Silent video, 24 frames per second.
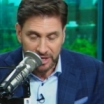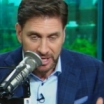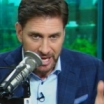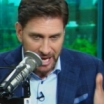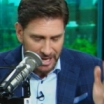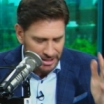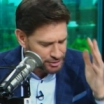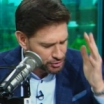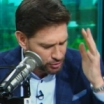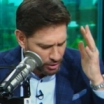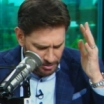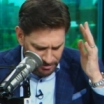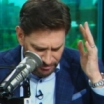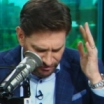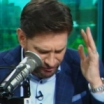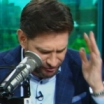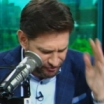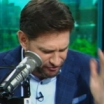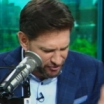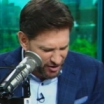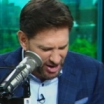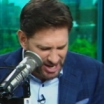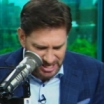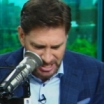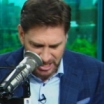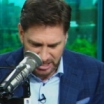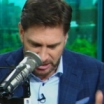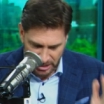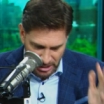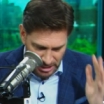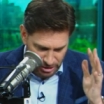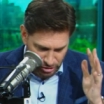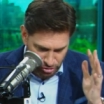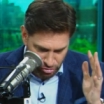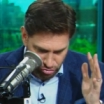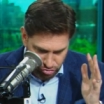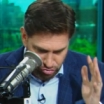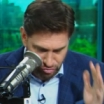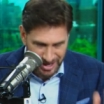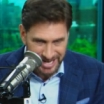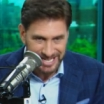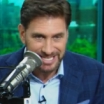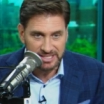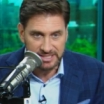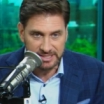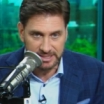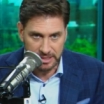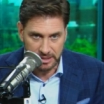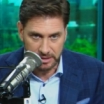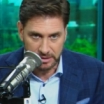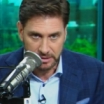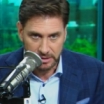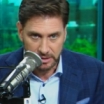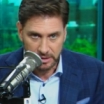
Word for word: And so I'm fighting like crazy